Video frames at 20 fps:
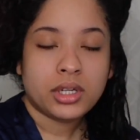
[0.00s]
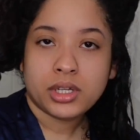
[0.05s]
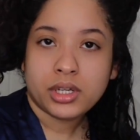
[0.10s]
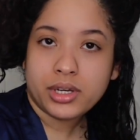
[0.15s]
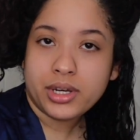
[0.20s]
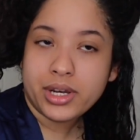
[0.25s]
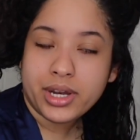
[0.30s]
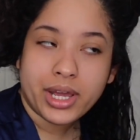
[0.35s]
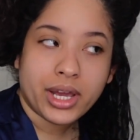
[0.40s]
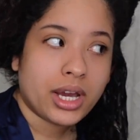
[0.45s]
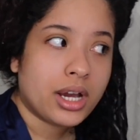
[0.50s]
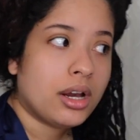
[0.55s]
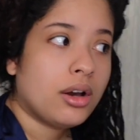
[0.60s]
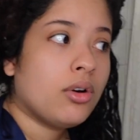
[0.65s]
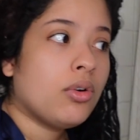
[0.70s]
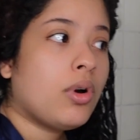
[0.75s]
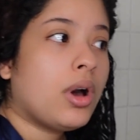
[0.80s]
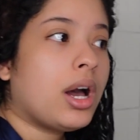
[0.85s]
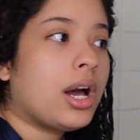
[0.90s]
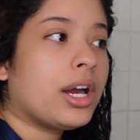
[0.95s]

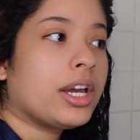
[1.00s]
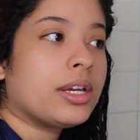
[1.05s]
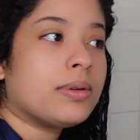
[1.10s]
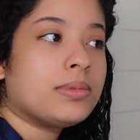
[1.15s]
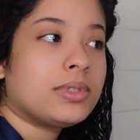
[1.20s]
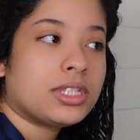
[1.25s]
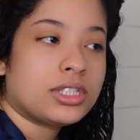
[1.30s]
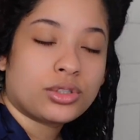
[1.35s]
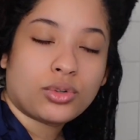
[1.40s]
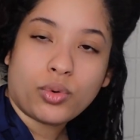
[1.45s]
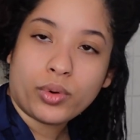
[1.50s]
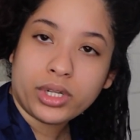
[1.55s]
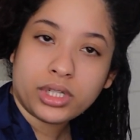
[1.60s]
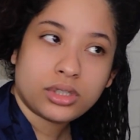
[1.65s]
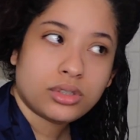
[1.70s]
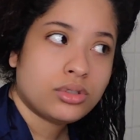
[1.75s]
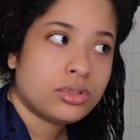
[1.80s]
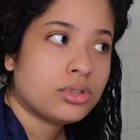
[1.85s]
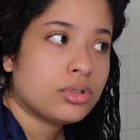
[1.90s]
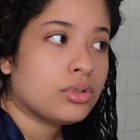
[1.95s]
Now I'm just
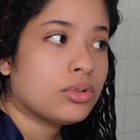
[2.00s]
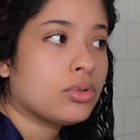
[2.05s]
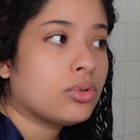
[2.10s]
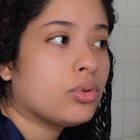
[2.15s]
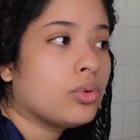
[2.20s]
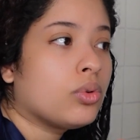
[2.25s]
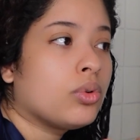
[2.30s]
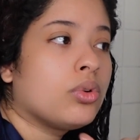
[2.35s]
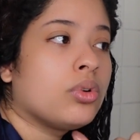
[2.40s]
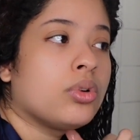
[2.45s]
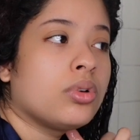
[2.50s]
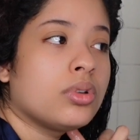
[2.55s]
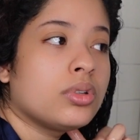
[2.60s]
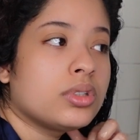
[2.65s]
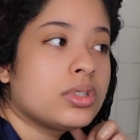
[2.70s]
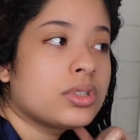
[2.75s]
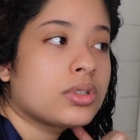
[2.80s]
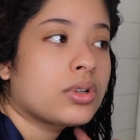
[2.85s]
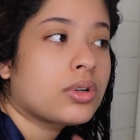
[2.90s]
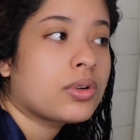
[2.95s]
going to
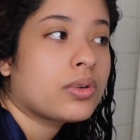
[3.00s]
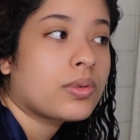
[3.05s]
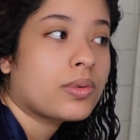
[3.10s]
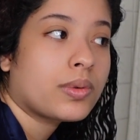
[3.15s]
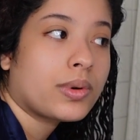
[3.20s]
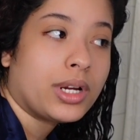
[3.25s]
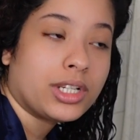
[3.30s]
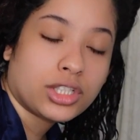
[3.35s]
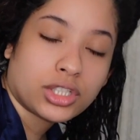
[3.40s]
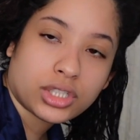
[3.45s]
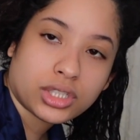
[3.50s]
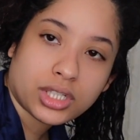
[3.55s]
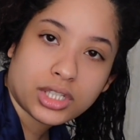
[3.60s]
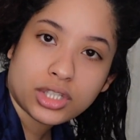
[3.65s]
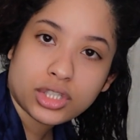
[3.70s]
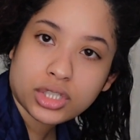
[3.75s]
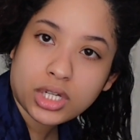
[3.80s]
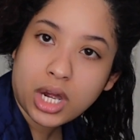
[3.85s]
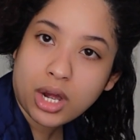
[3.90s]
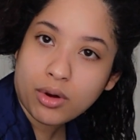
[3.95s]
scrunch the
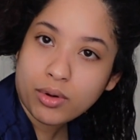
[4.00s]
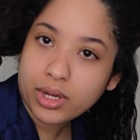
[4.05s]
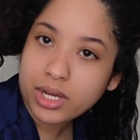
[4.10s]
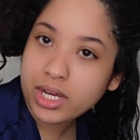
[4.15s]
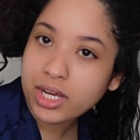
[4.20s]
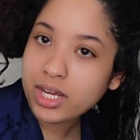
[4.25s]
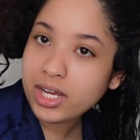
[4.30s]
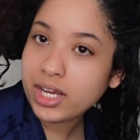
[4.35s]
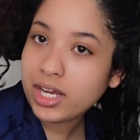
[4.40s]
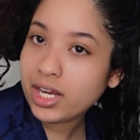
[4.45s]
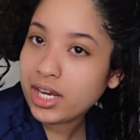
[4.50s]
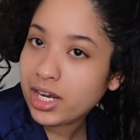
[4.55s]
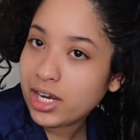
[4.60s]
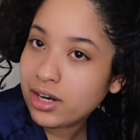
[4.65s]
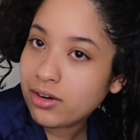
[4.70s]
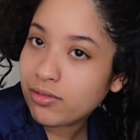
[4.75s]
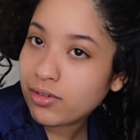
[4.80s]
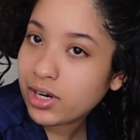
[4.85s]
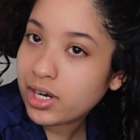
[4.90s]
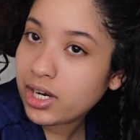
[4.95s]
gel
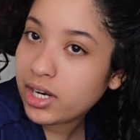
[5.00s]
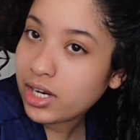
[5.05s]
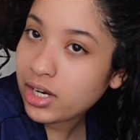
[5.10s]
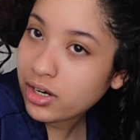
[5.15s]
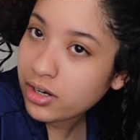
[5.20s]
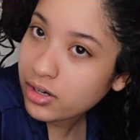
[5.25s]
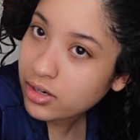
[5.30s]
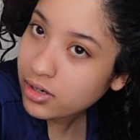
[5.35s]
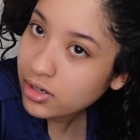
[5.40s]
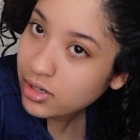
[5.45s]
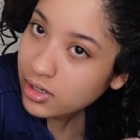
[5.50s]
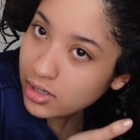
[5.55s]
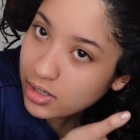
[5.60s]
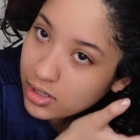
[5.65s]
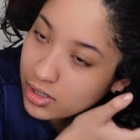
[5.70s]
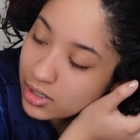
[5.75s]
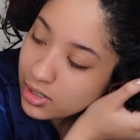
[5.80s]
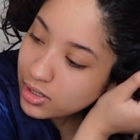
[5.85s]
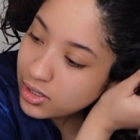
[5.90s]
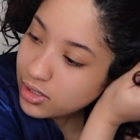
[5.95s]
in right here,
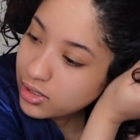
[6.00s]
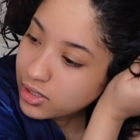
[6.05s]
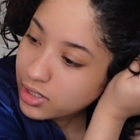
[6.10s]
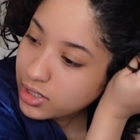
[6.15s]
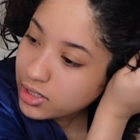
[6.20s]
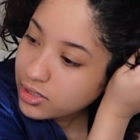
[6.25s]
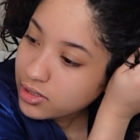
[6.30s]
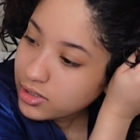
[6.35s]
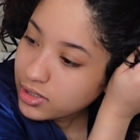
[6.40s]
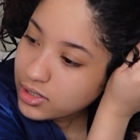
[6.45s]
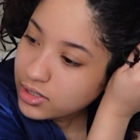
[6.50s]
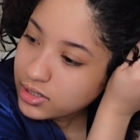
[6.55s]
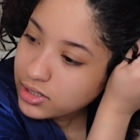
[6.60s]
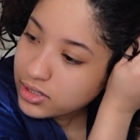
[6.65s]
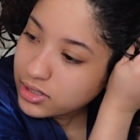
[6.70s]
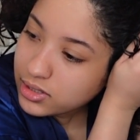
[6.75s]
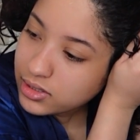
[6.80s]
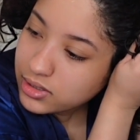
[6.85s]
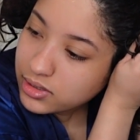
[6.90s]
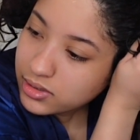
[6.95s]
like
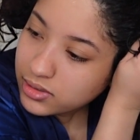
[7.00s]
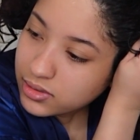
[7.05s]
this.